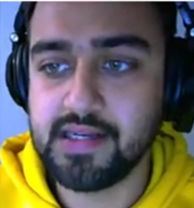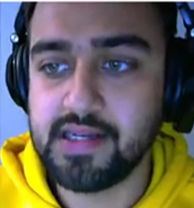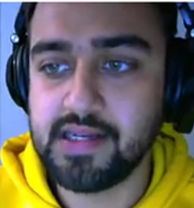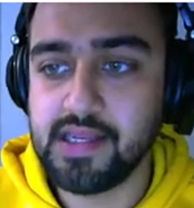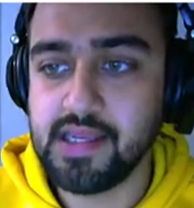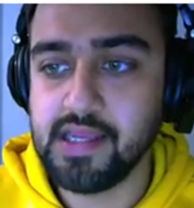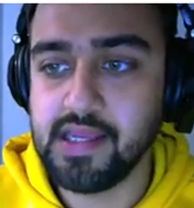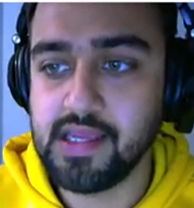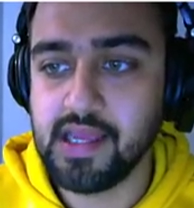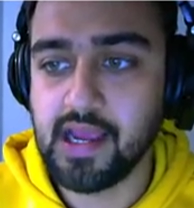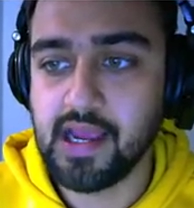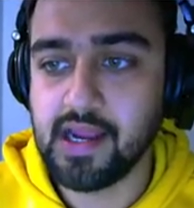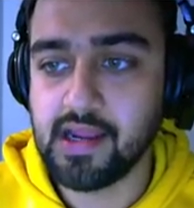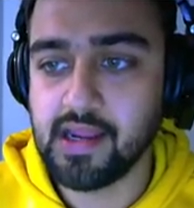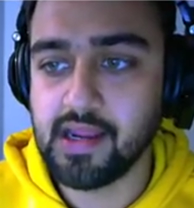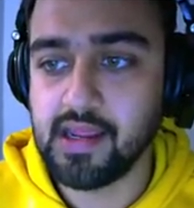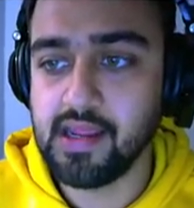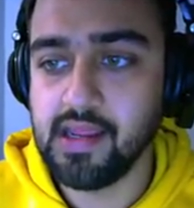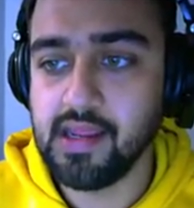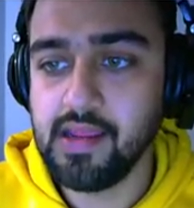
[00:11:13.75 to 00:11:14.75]
D, and
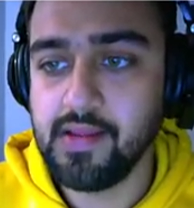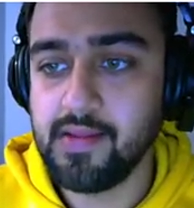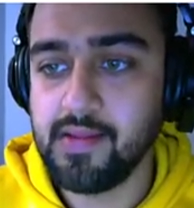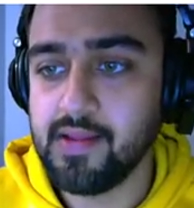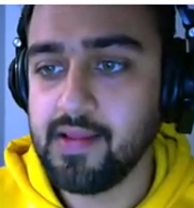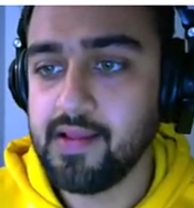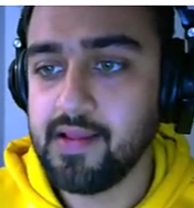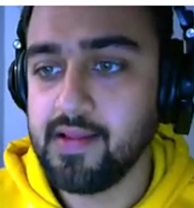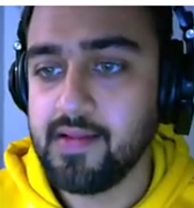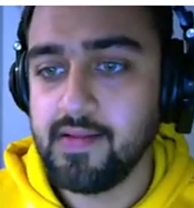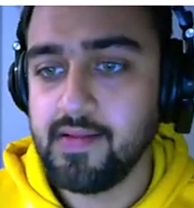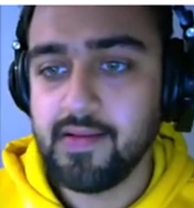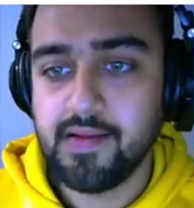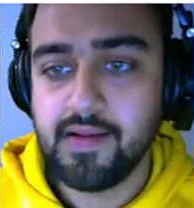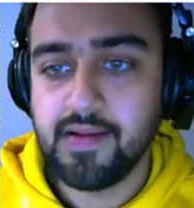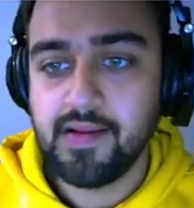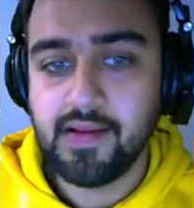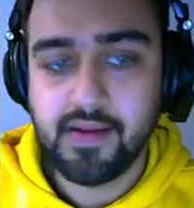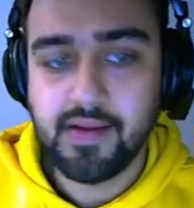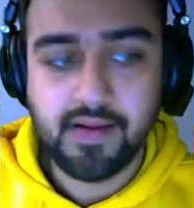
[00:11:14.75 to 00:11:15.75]
E.
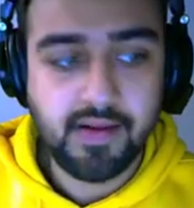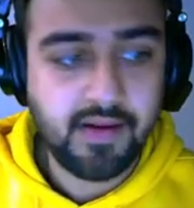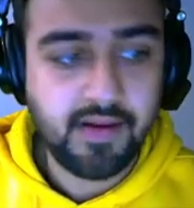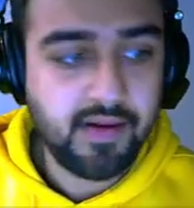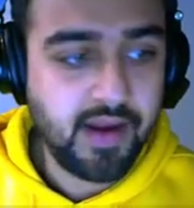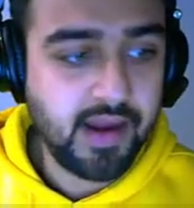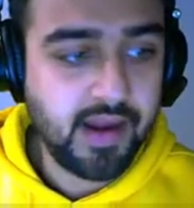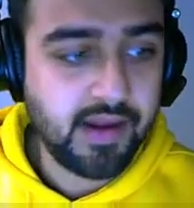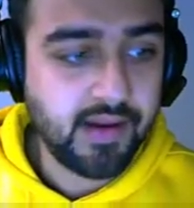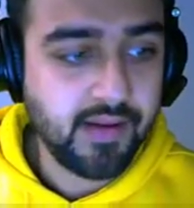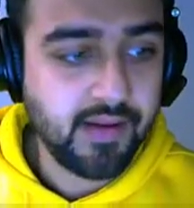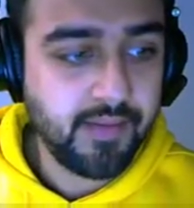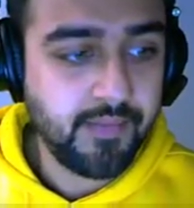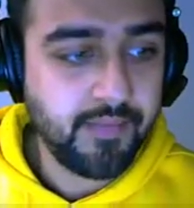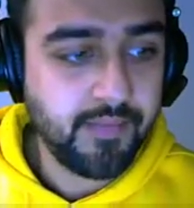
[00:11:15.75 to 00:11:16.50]
Right?